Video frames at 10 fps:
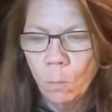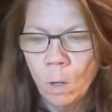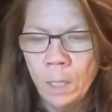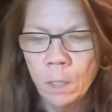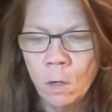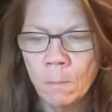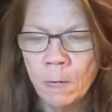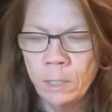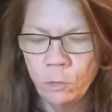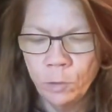What are
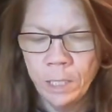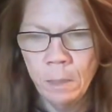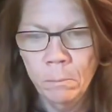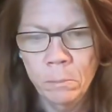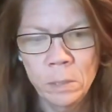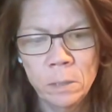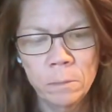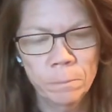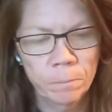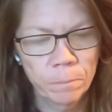my dreams?
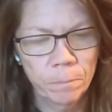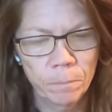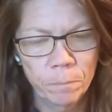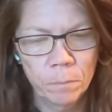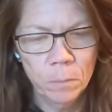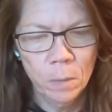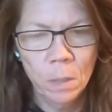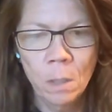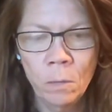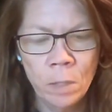
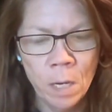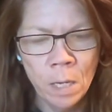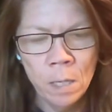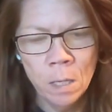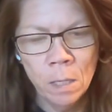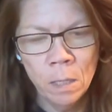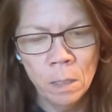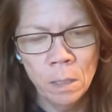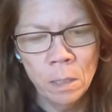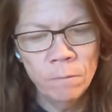Okay,
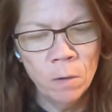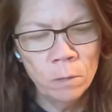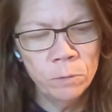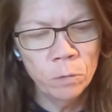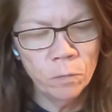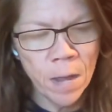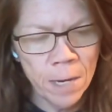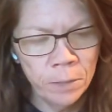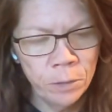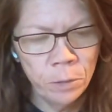it involves
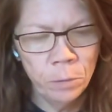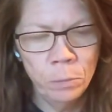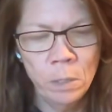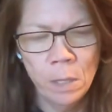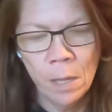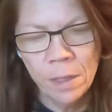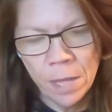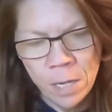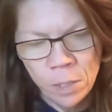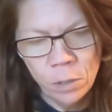gratitude,
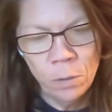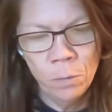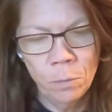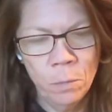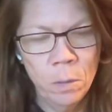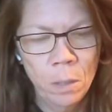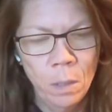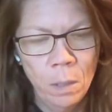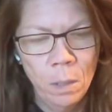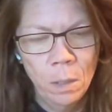thank you.
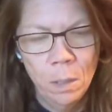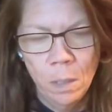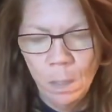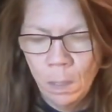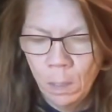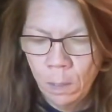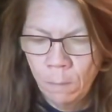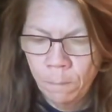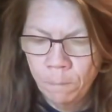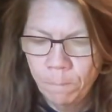
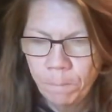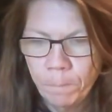Um,